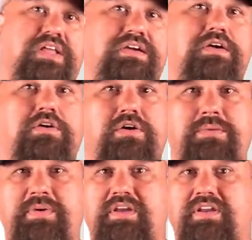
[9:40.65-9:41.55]
like it
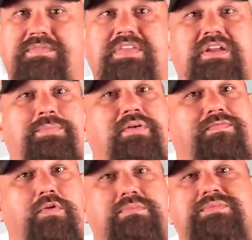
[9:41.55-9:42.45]
could be enough that it
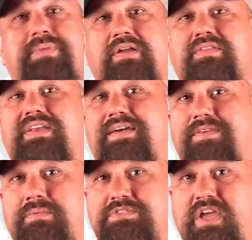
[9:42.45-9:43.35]
performs better than
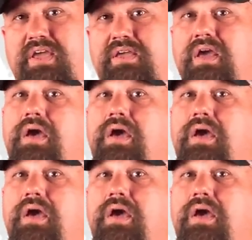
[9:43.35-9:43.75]
FMJ,